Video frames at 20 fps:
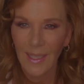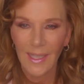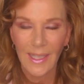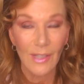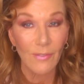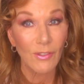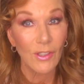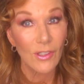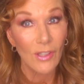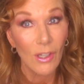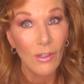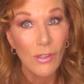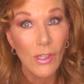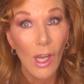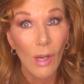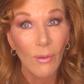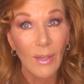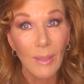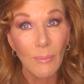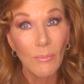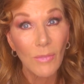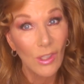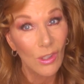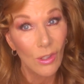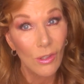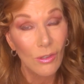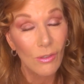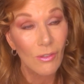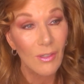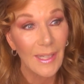If you don't know him,
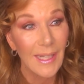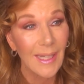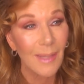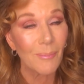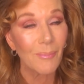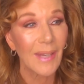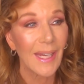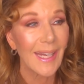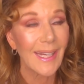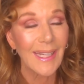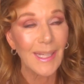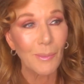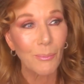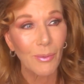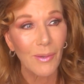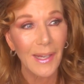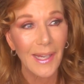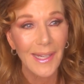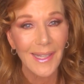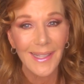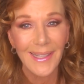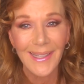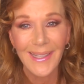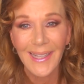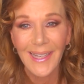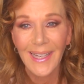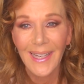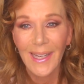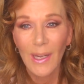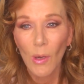Google him. Eddie Bracken
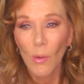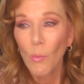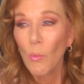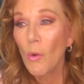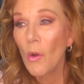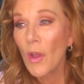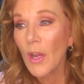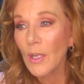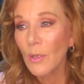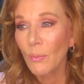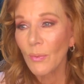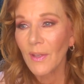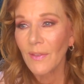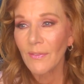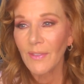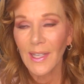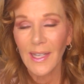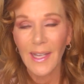worked with the